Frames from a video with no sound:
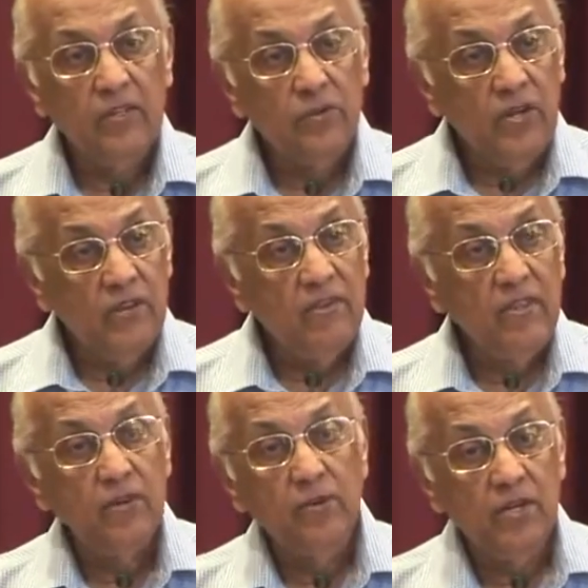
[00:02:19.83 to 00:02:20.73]
to live
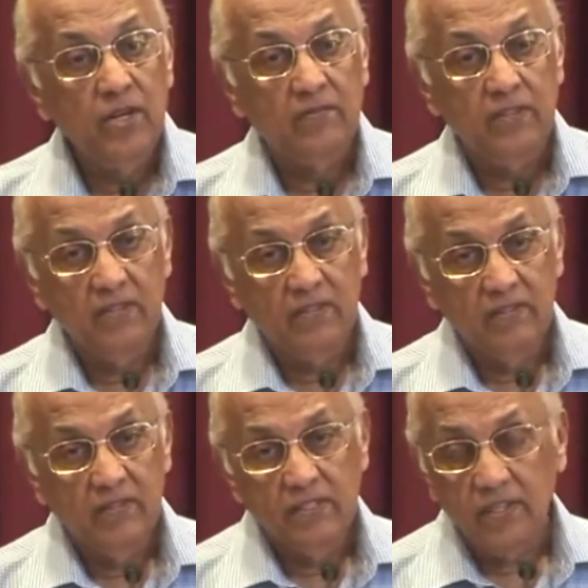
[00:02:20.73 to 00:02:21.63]
in the old covenant.
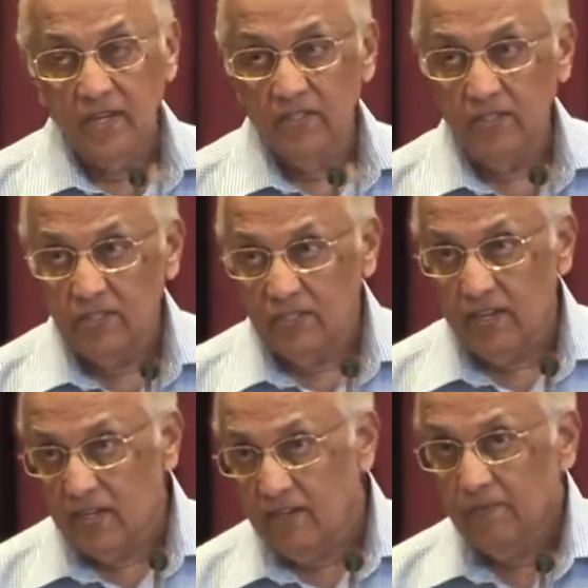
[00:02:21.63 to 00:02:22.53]
Just like Jesus
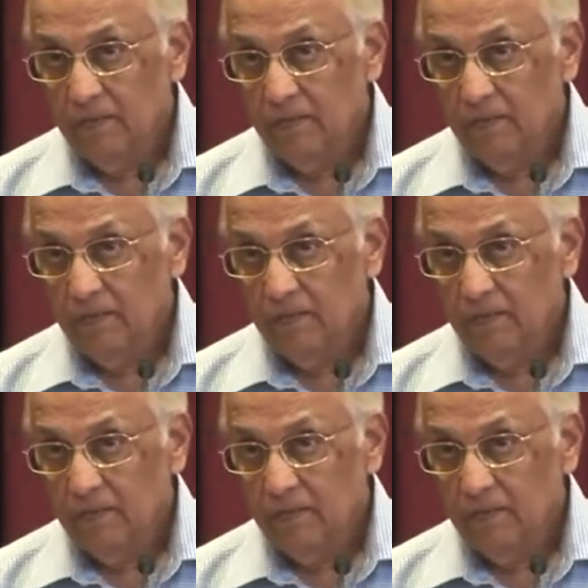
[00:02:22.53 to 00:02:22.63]
said,